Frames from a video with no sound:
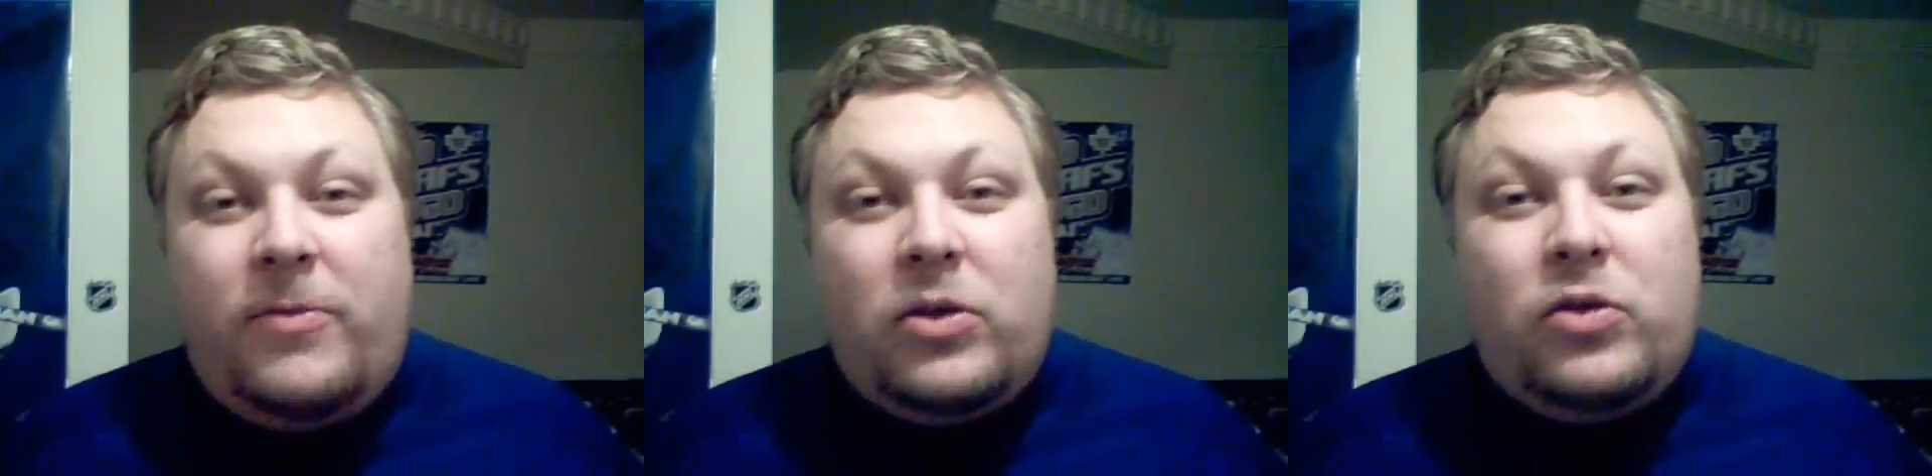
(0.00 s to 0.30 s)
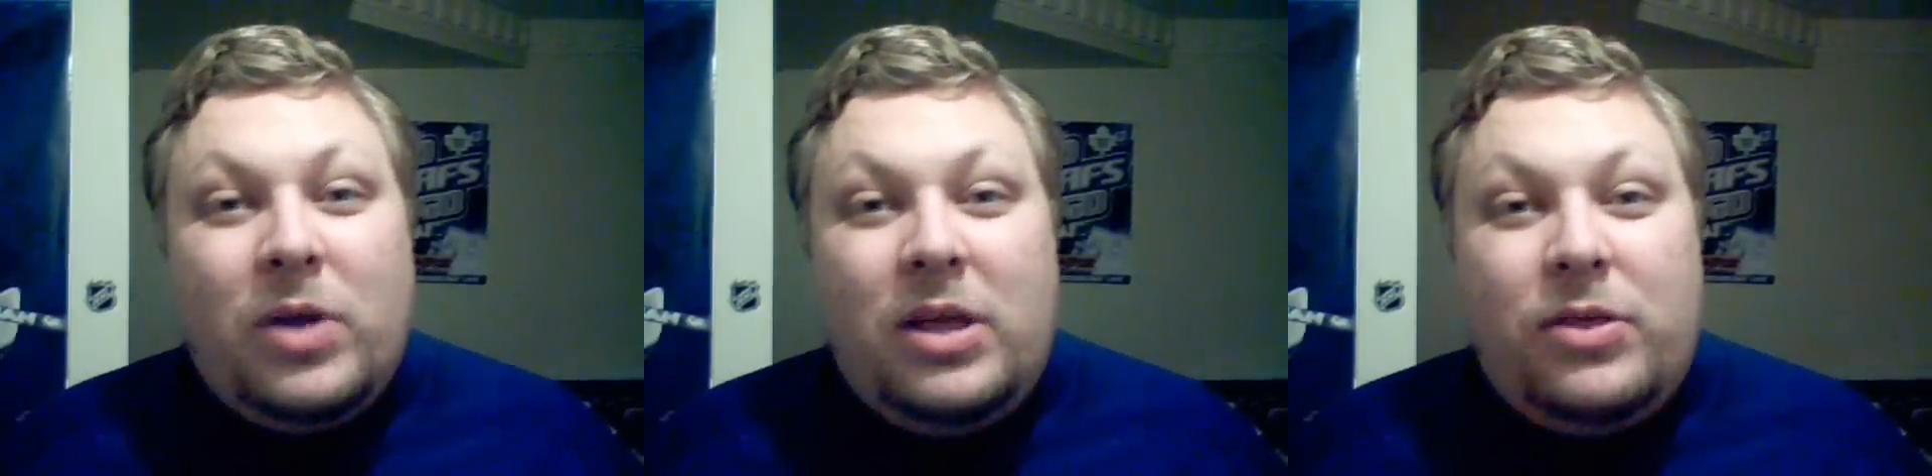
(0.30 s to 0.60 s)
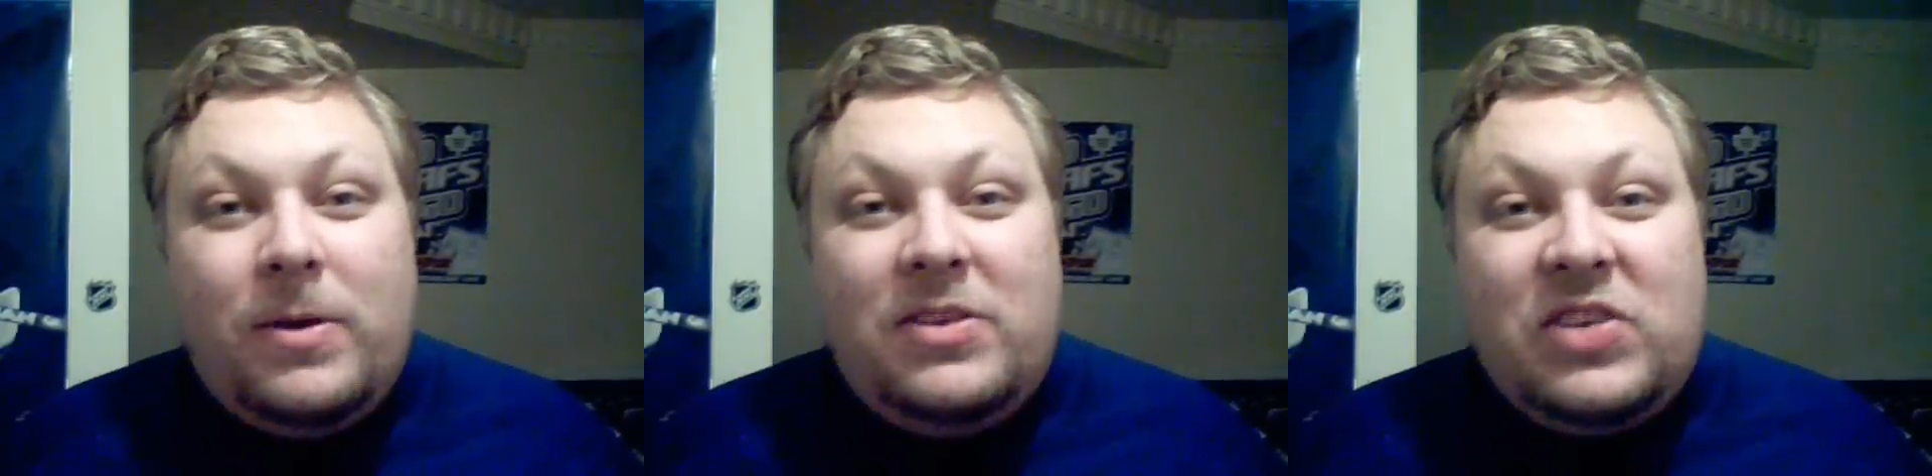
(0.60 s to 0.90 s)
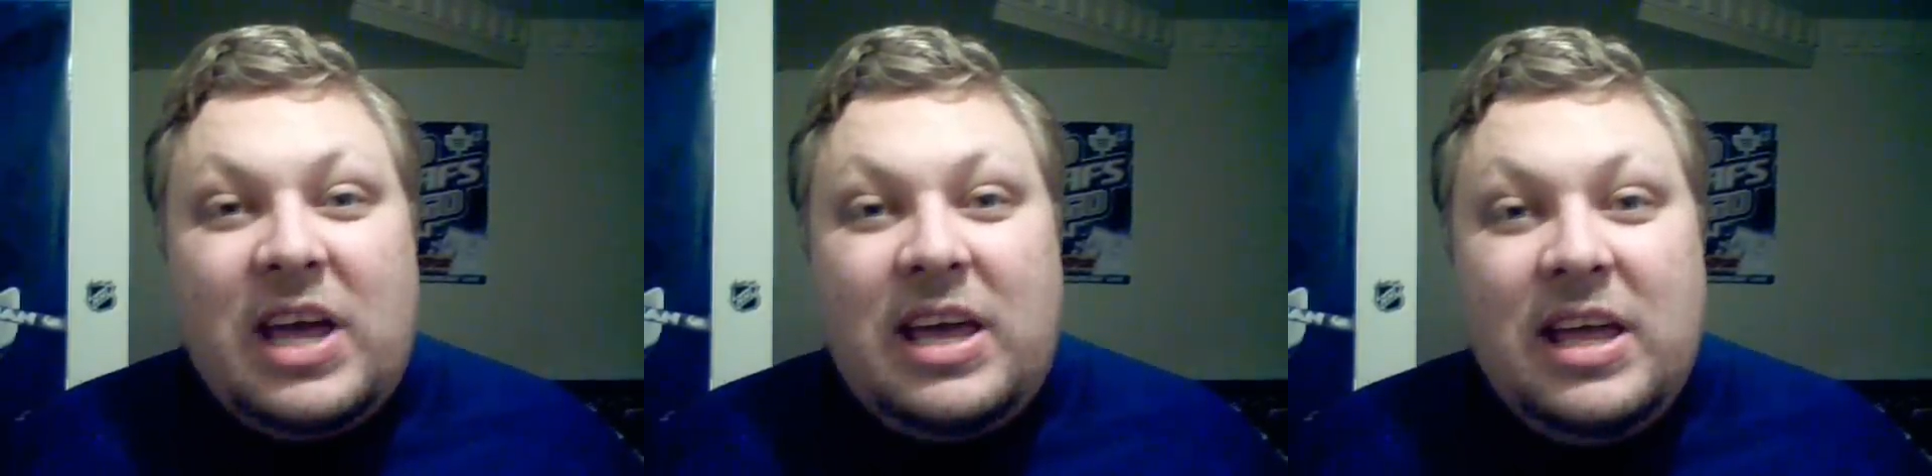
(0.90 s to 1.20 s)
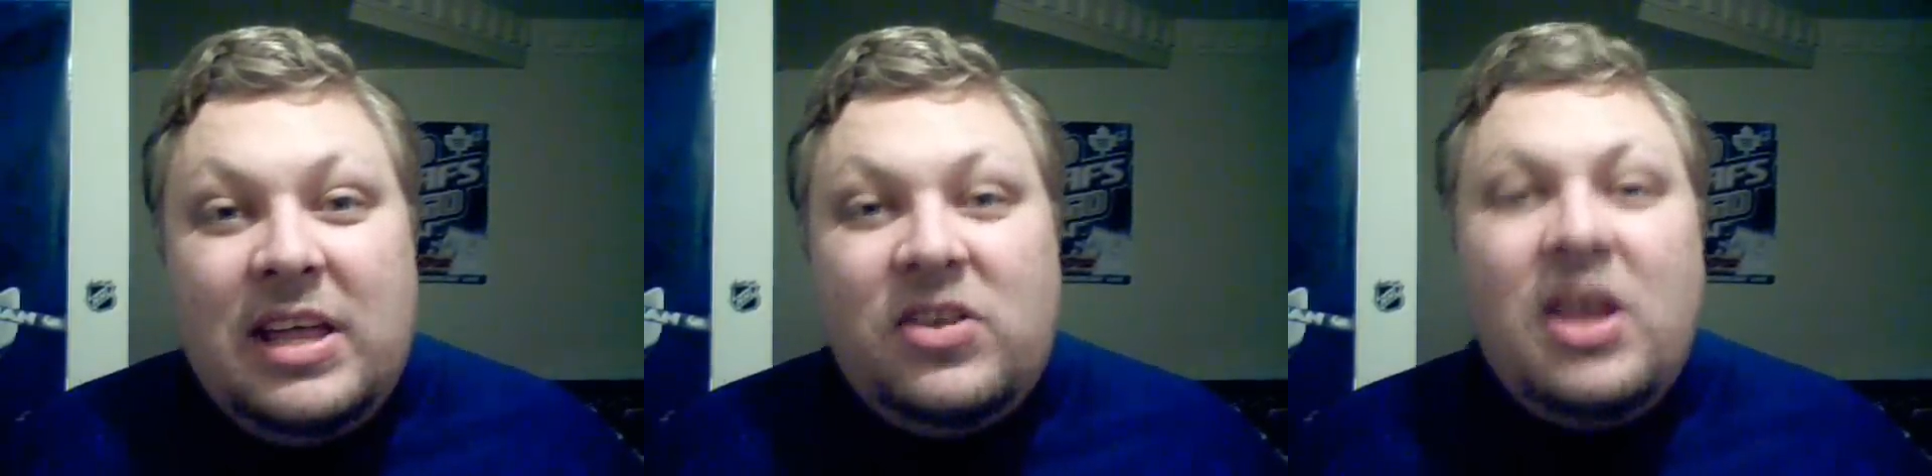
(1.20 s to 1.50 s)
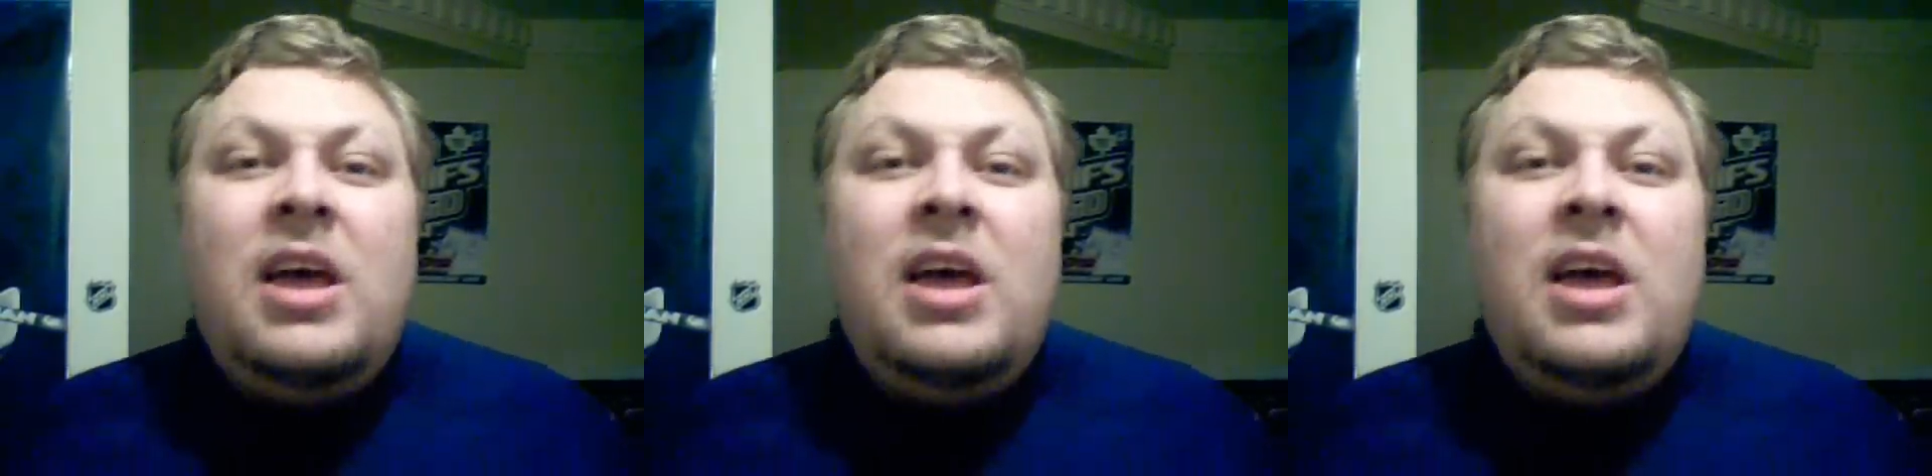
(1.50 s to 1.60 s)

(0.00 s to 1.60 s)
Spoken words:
for 23 seconds,